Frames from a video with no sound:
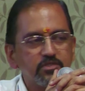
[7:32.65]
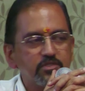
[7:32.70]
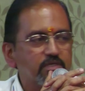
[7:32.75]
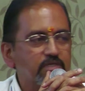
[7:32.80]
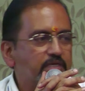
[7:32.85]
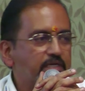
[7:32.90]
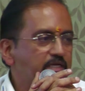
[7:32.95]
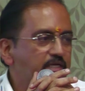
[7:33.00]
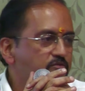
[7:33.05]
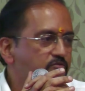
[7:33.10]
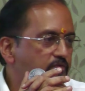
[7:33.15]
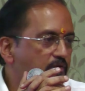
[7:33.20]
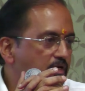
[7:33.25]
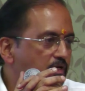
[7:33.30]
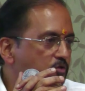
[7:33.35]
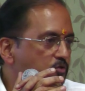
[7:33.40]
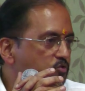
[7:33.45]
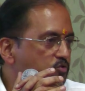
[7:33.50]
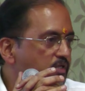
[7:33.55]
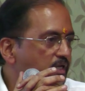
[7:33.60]
the TS
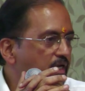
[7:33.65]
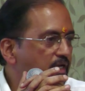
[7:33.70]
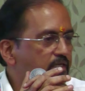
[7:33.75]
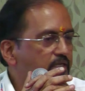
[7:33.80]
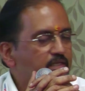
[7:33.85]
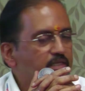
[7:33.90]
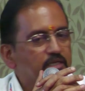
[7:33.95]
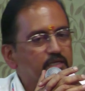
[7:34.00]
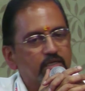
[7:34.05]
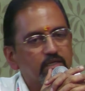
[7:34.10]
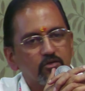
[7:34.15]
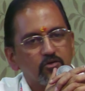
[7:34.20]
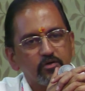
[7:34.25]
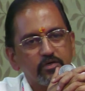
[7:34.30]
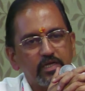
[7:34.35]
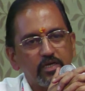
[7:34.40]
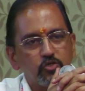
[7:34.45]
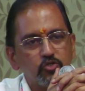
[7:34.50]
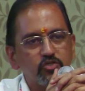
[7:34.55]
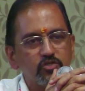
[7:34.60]
values, and the
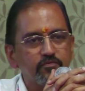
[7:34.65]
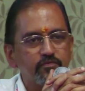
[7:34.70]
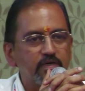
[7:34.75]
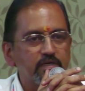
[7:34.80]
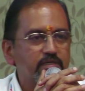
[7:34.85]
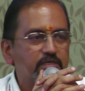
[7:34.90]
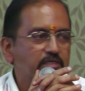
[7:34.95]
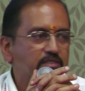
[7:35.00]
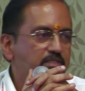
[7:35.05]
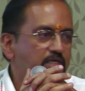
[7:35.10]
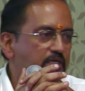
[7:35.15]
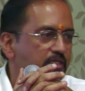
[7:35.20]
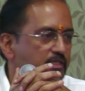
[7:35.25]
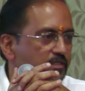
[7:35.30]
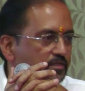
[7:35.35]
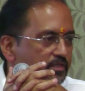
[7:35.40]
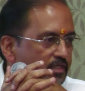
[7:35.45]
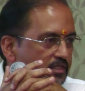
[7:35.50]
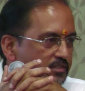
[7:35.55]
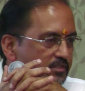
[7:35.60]
dilution factors and
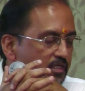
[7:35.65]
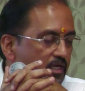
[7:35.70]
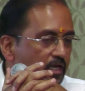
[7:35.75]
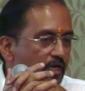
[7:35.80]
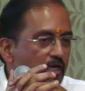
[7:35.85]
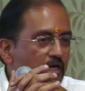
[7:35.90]
other things.